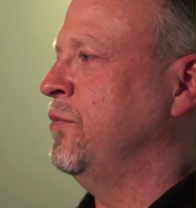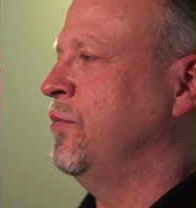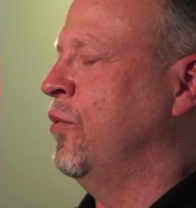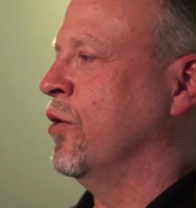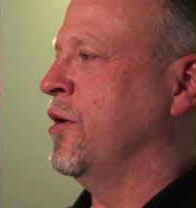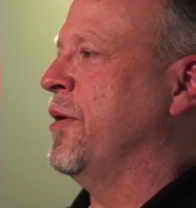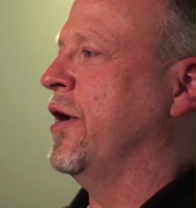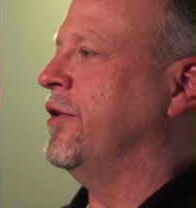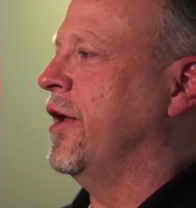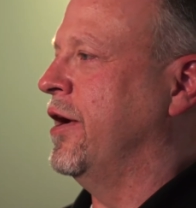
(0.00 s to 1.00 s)
worry
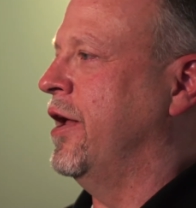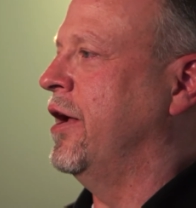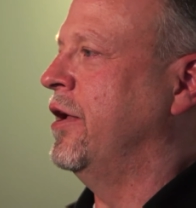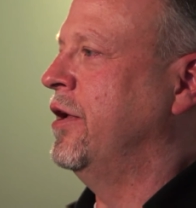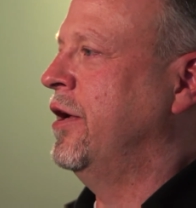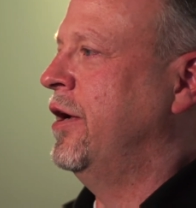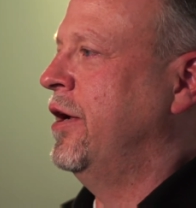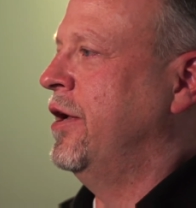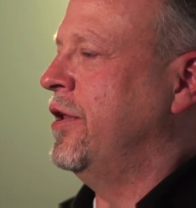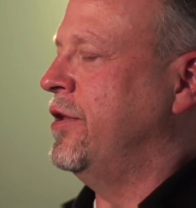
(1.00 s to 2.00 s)
about it day to day.
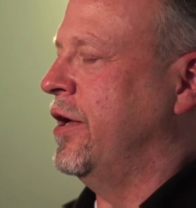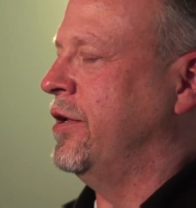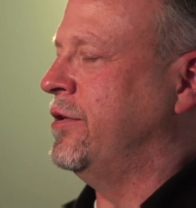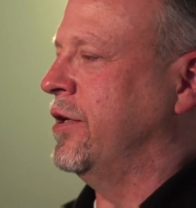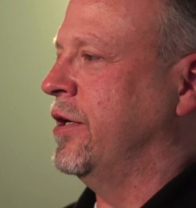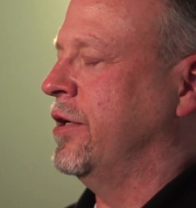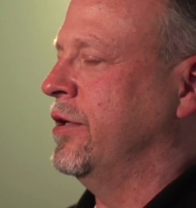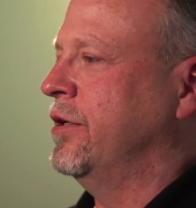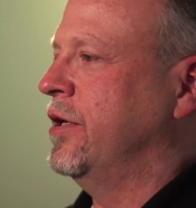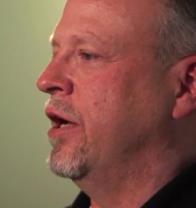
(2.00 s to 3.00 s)
That
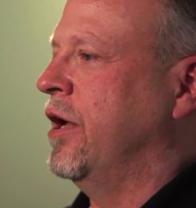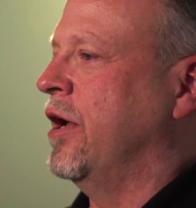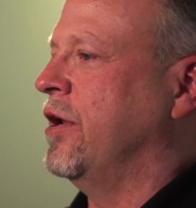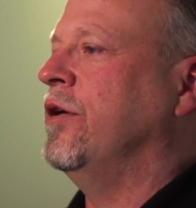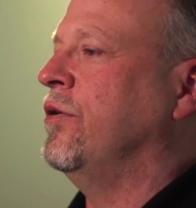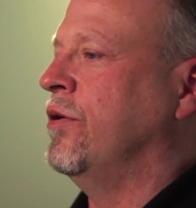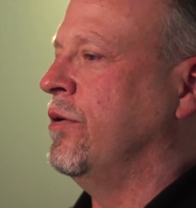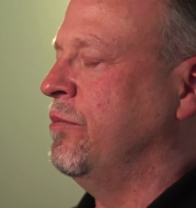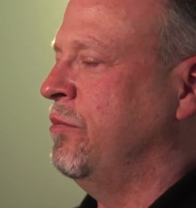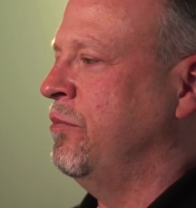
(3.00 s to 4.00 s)
I knew
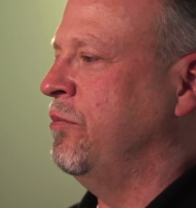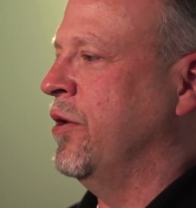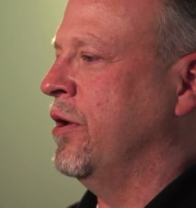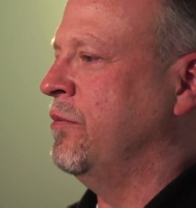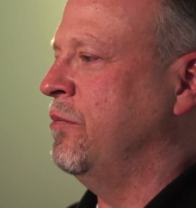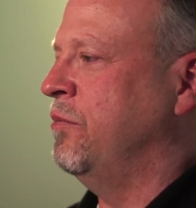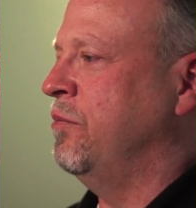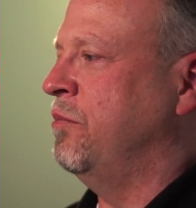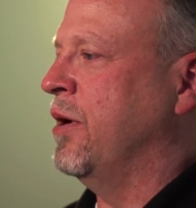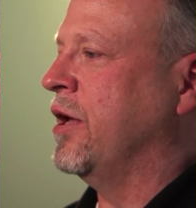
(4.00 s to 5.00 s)
that
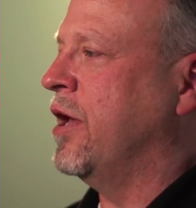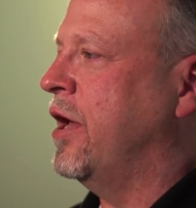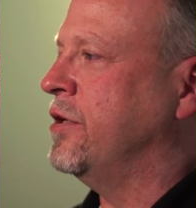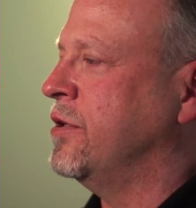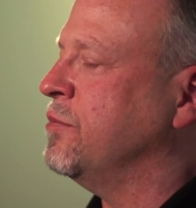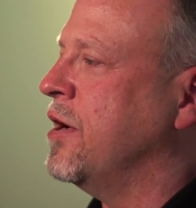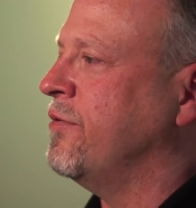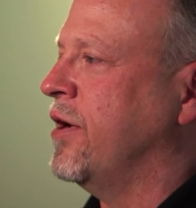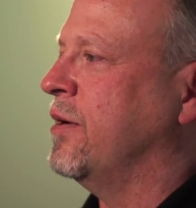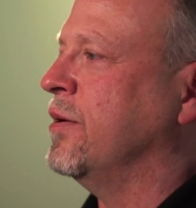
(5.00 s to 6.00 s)
my case and my
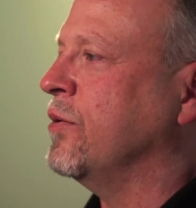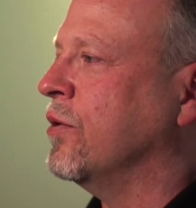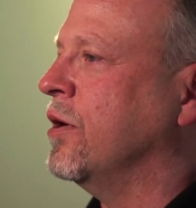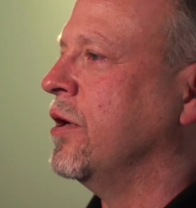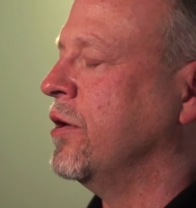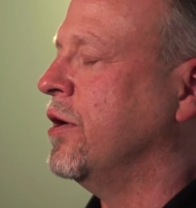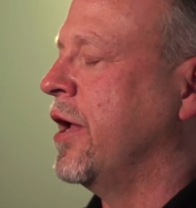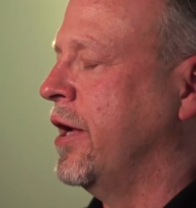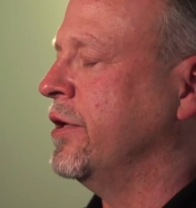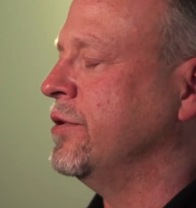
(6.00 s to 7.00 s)
family were in good
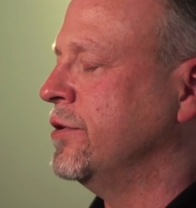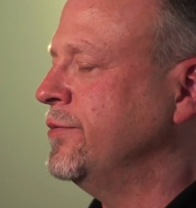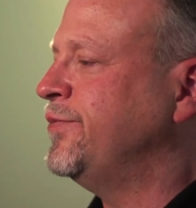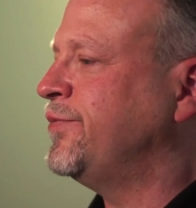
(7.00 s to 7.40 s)
hands.